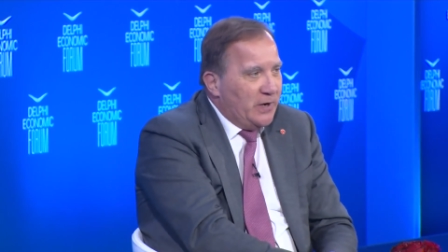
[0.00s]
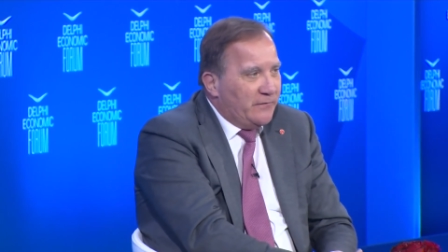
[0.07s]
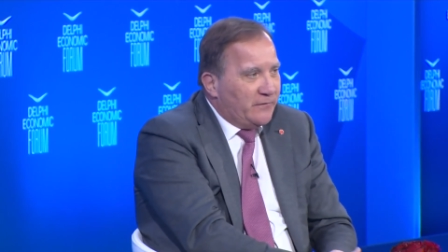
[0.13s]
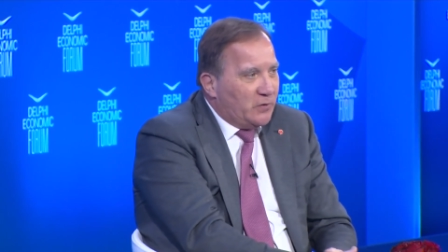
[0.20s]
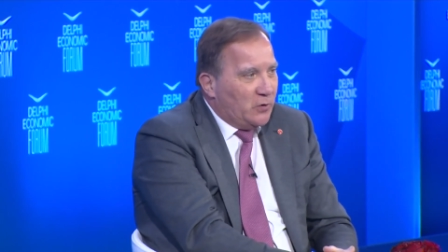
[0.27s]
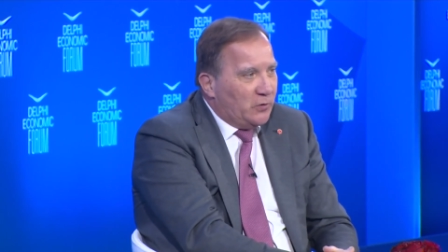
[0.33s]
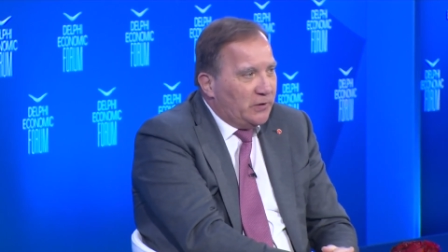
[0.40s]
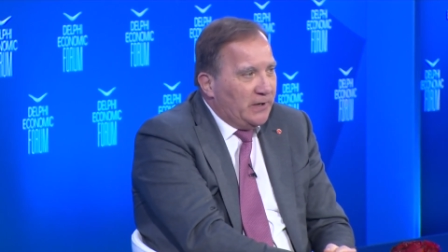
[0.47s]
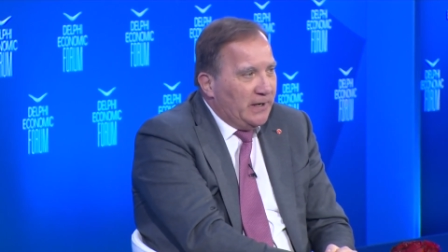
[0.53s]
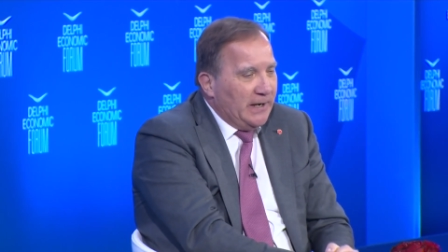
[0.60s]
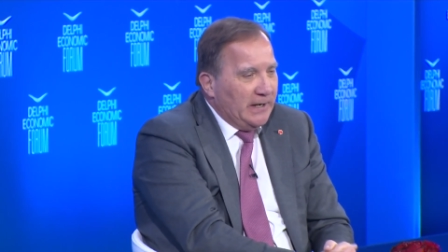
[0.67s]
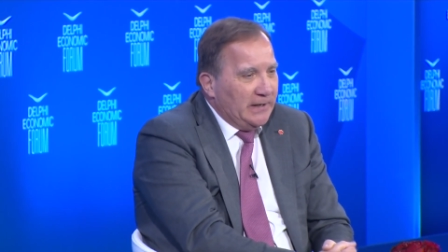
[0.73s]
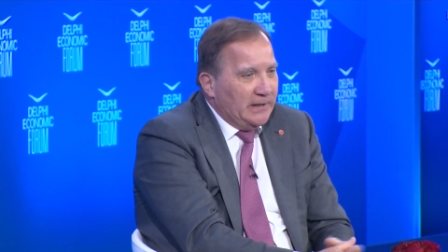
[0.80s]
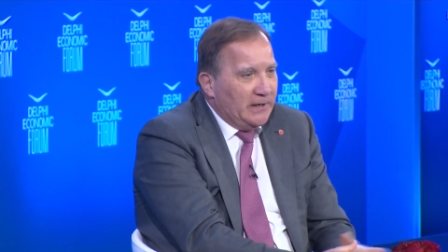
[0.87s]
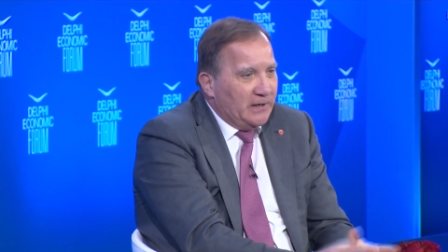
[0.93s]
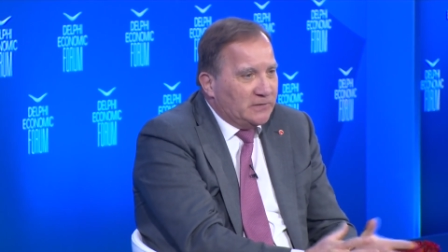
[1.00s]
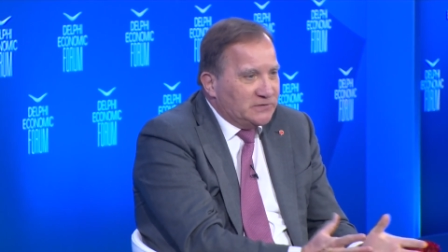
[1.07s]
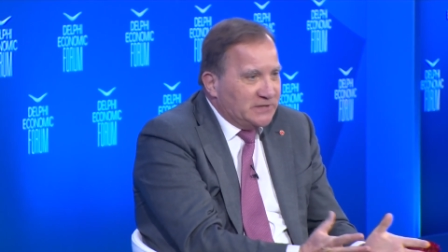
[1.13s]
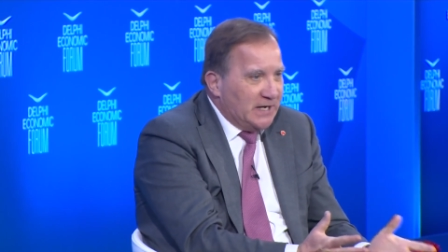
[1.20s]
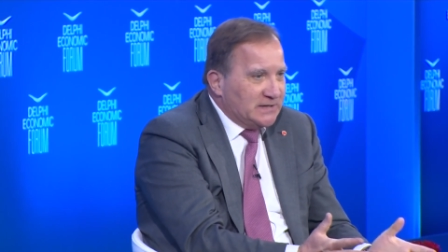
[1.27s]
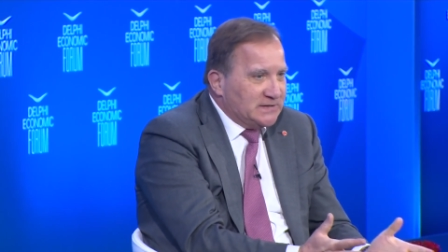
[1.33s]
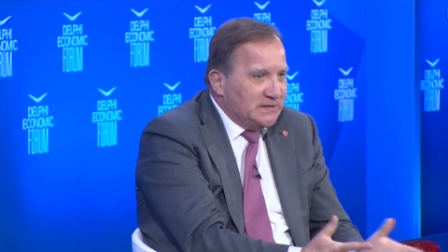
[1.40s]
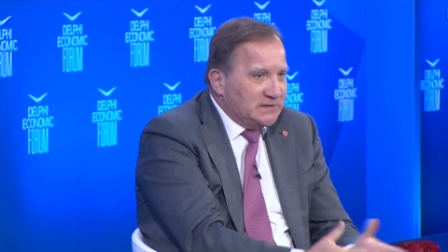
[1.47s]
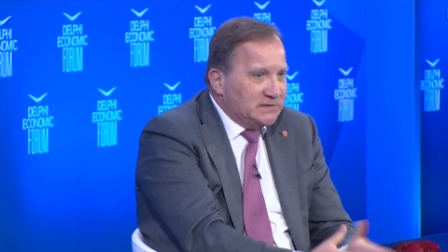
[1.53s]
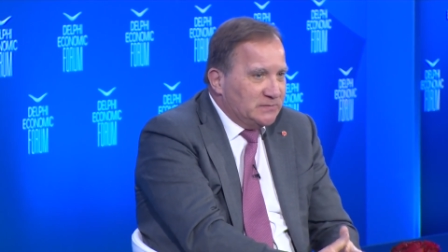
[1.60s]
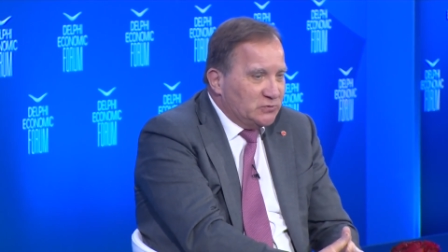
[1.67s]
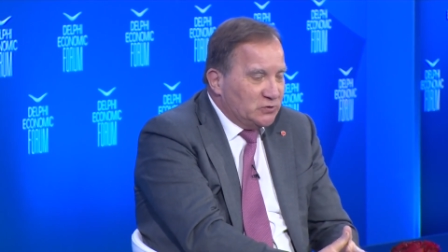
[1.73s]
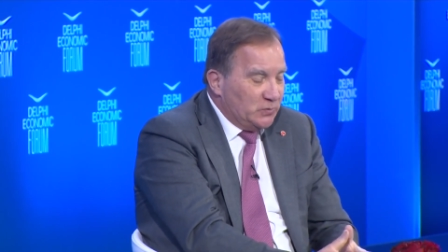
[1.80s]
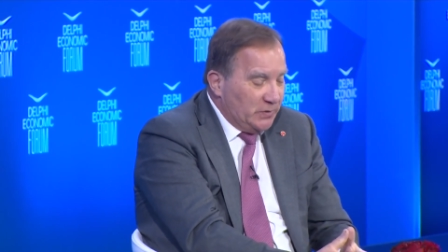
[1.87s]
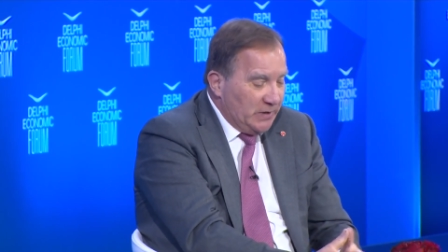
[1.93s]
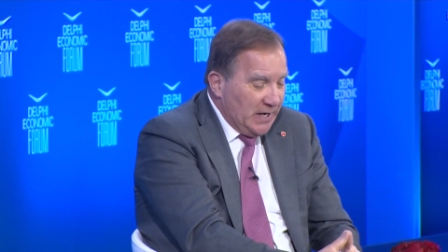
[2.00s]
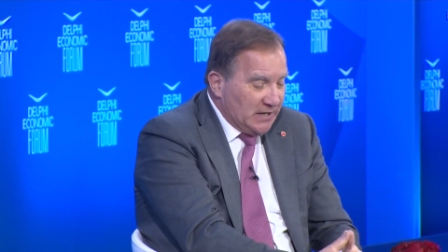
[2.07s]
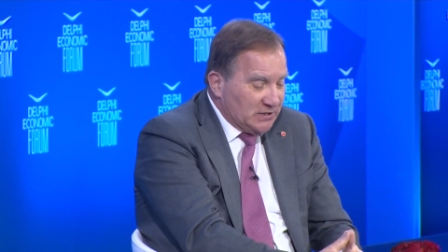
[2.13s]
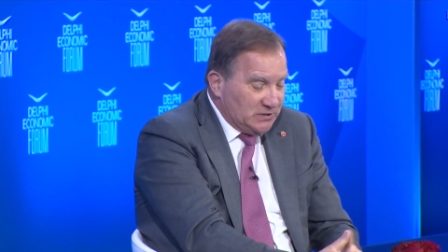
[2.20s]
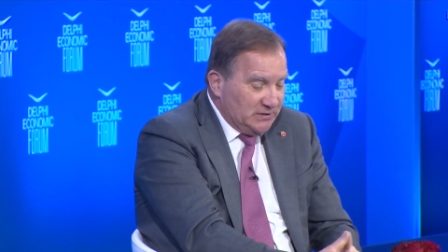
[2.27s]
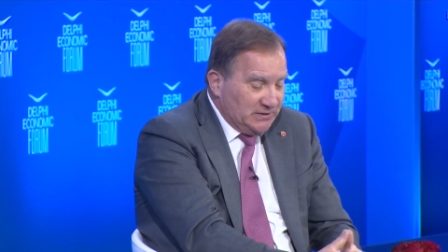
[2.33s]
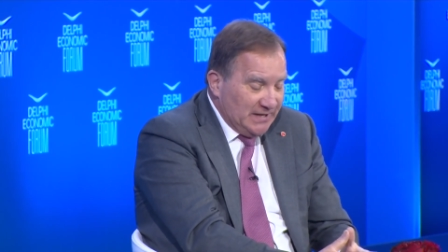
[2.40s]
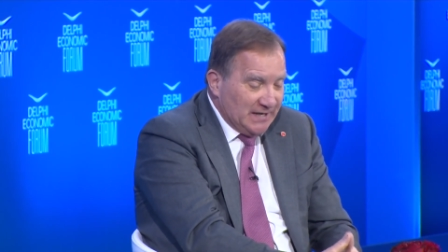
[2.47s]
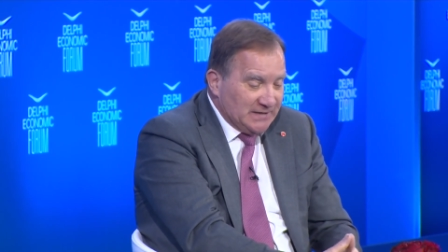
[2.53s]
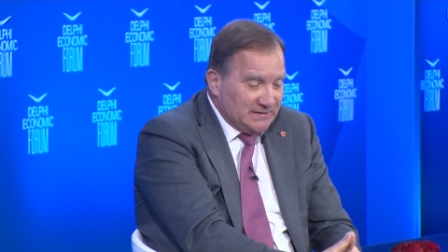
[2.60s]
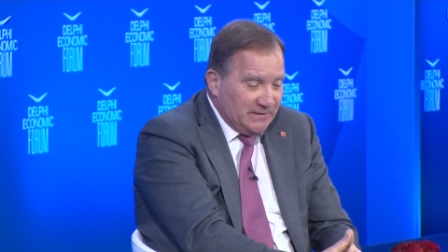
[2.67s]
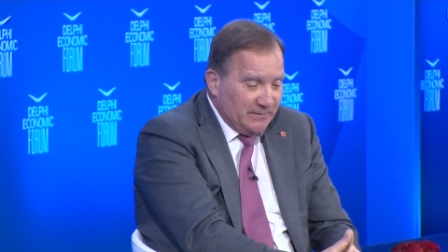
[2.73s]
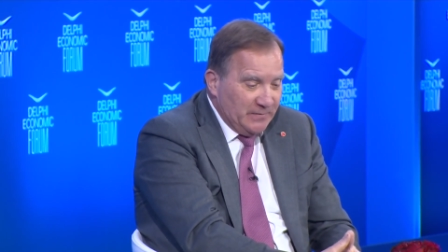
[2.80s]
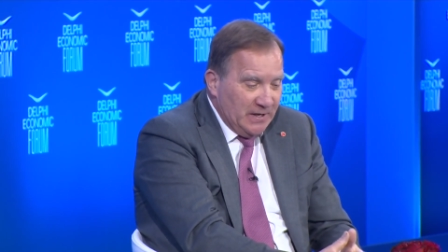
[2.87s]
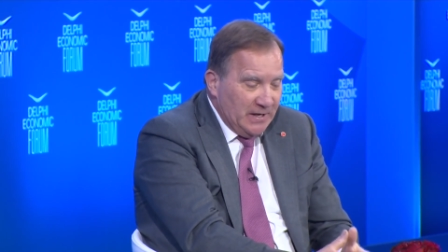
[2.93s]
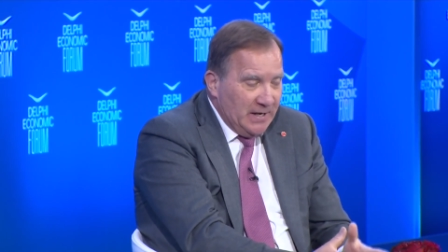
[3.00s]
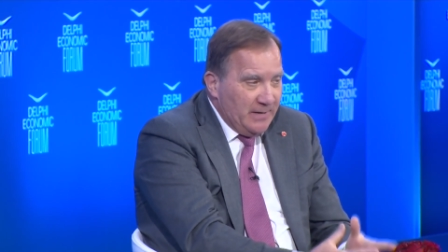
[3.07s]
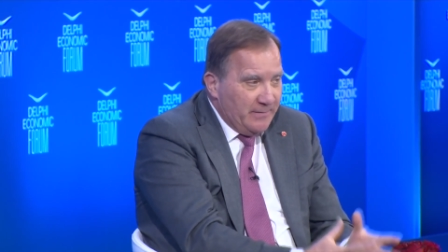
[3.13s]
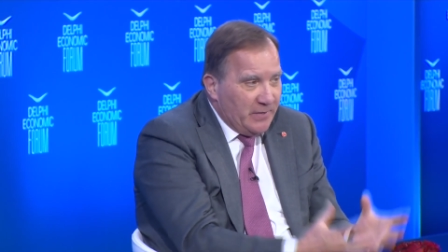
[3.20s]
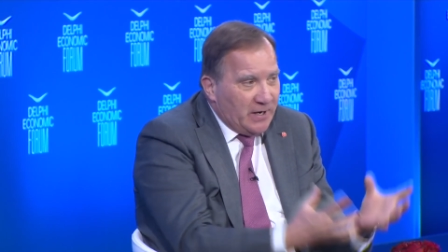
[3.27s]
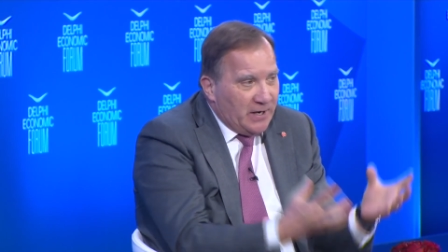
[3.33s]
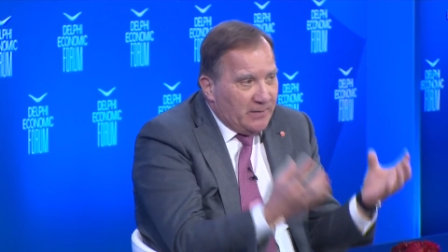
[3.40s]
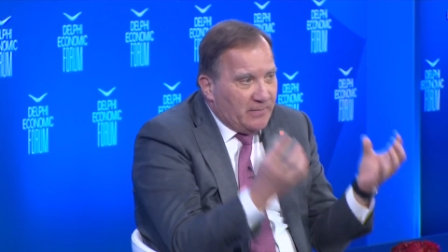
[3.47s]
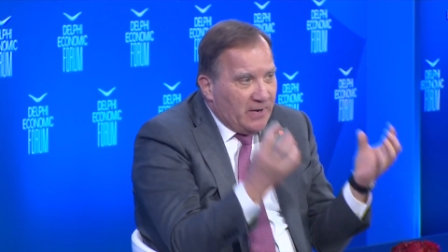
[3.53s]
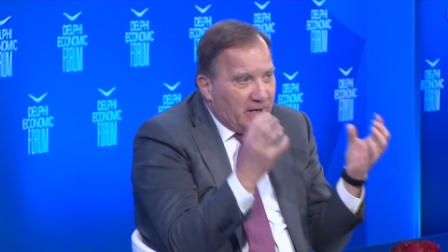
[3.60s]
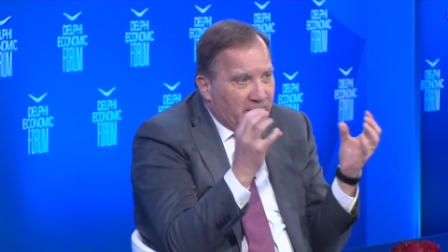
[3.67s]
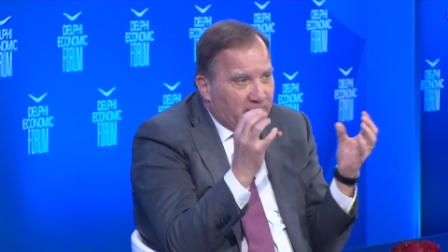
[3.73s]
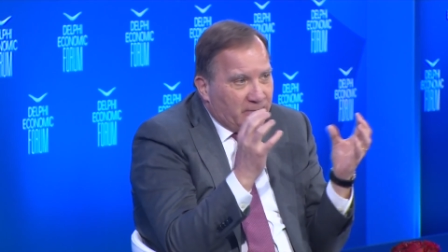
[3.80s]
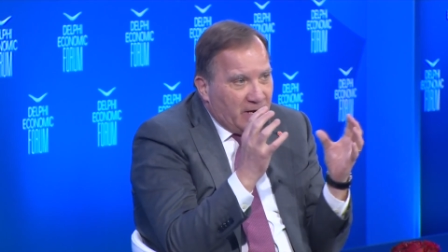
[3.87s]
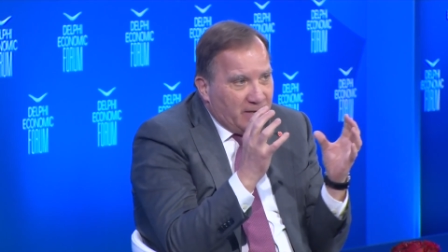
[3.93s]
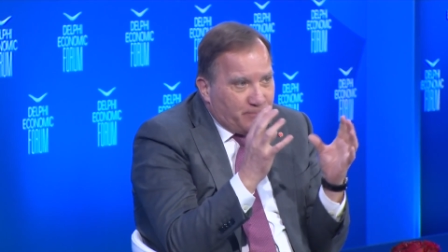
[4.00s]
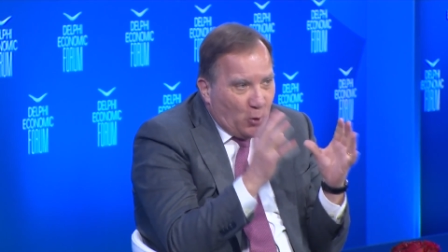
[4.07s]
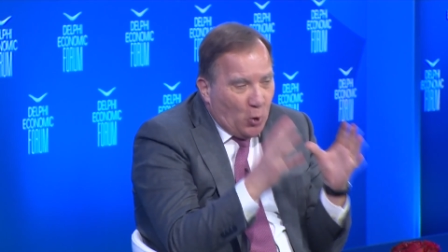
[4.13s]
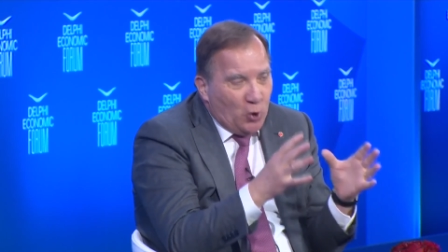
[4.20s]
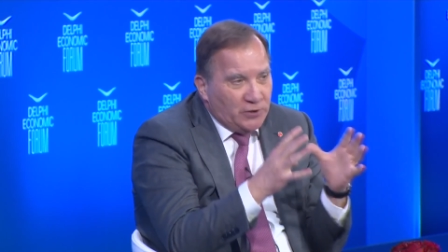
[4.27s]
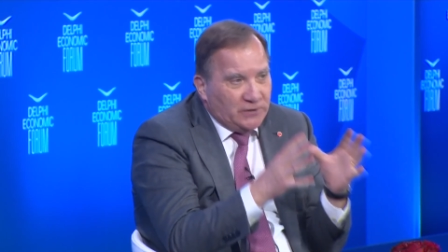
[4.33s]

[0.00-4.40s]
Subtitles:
of coordinating our tax system so we actually tax them. But my point